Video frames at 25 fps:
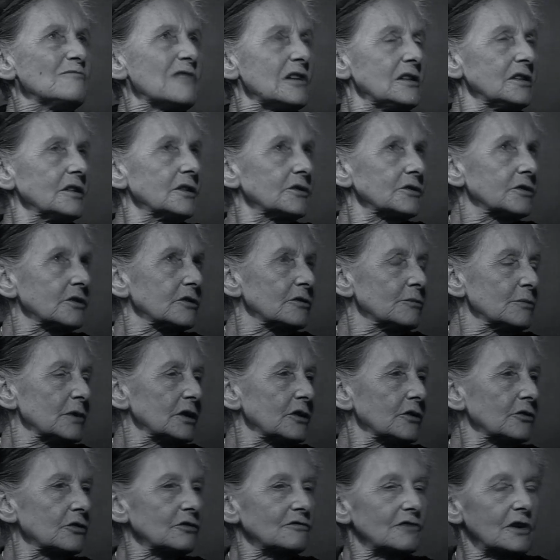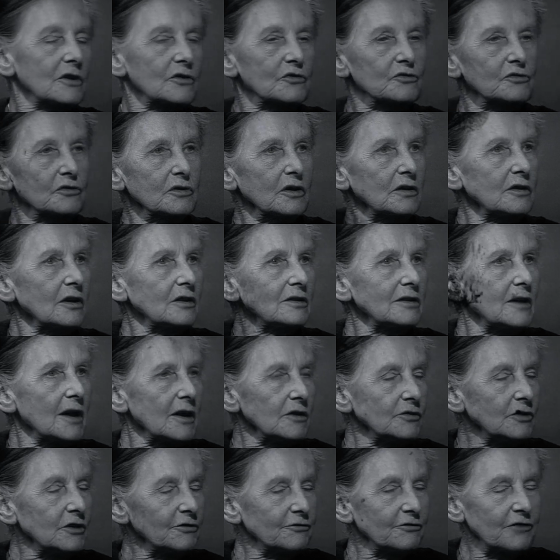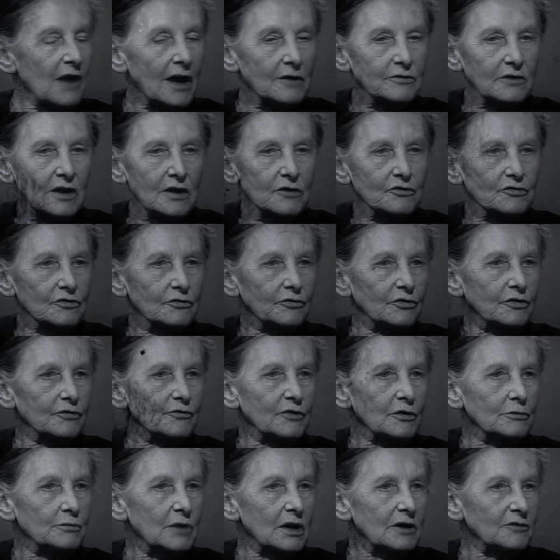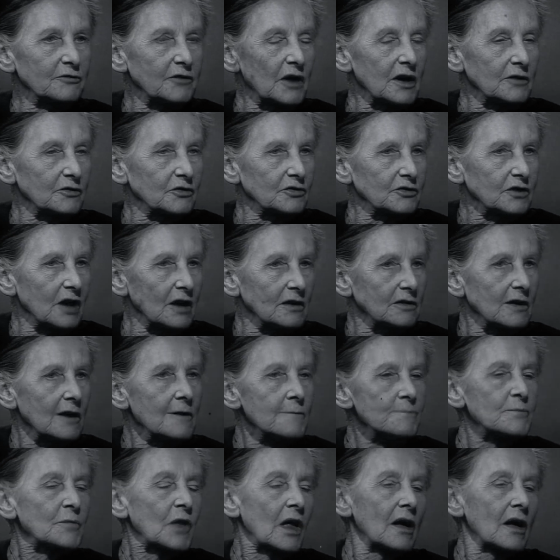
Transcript: brilliant administration and it laid the foundations of the welfare state.